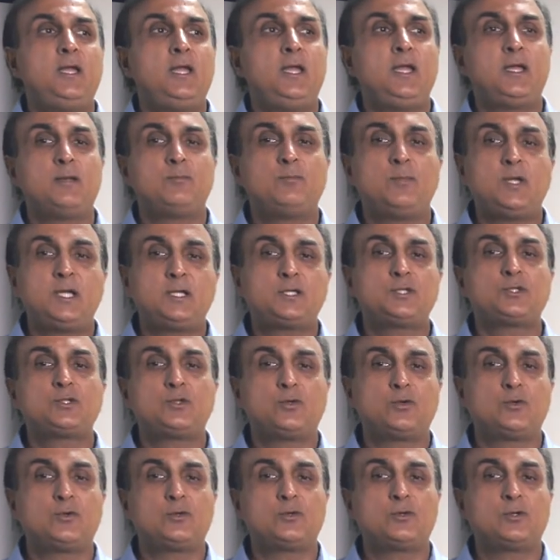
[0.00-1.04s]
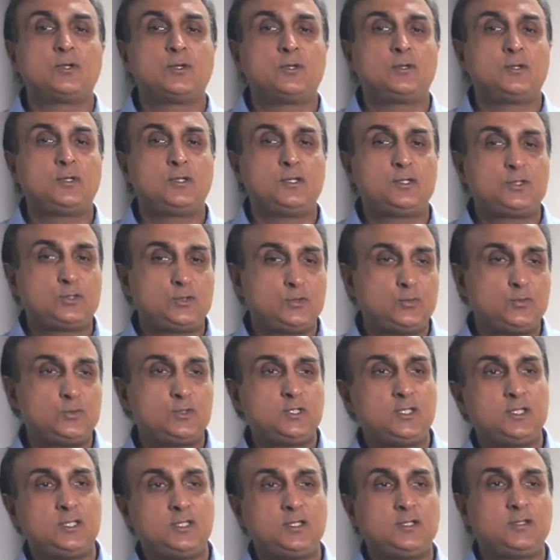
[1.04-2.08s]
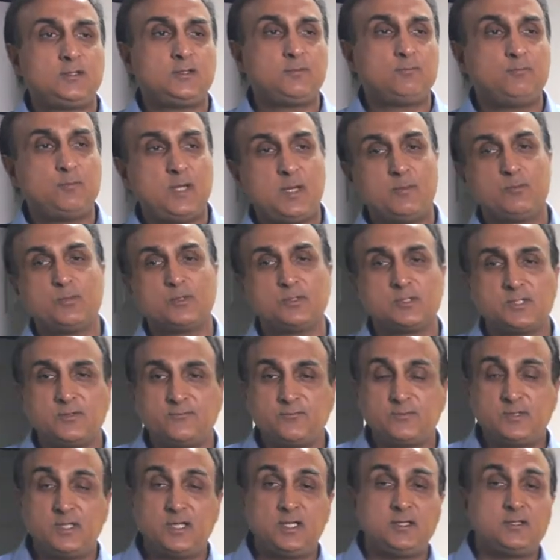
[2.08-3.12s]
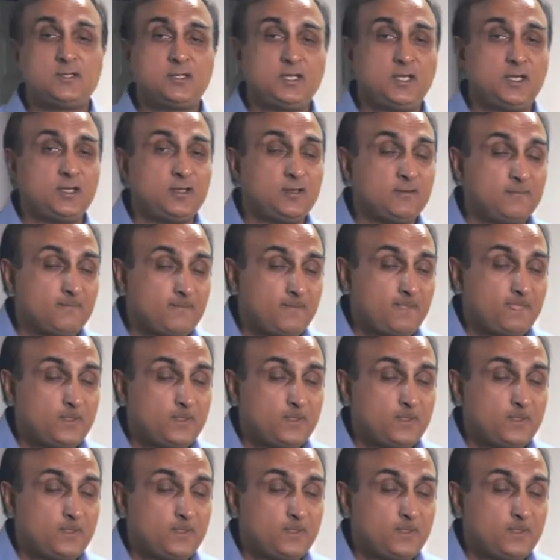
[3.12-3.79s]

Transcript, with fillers: and make sure to the members, if they say,